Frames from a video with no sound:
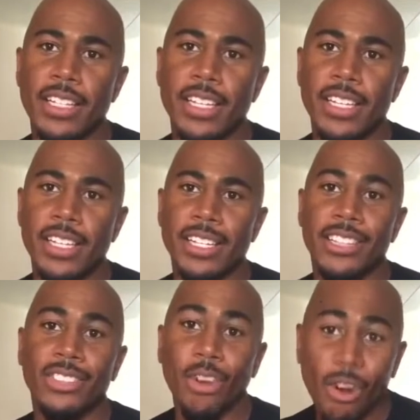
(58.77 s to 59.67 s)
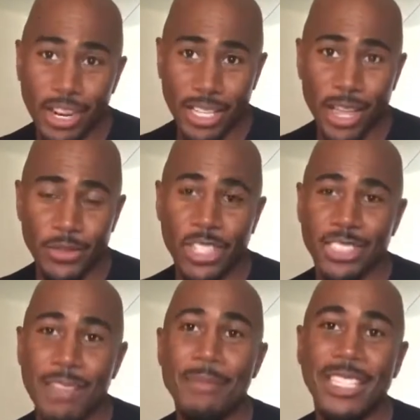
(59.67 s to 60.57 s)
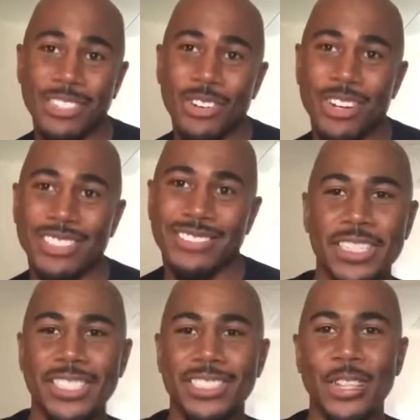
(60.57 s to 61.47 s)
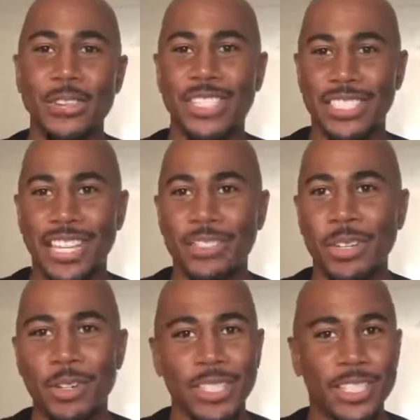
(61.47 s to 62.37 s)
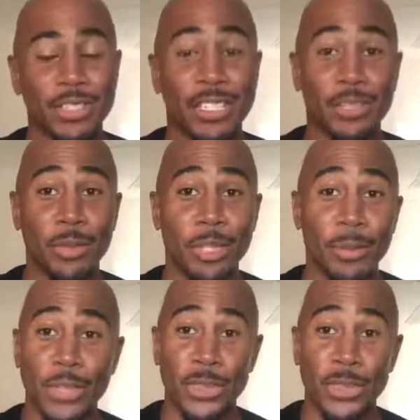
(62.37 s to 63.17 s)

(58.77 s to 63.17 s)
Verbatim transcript: an authority. I'm just a mentor. So the tarot is, is one of the most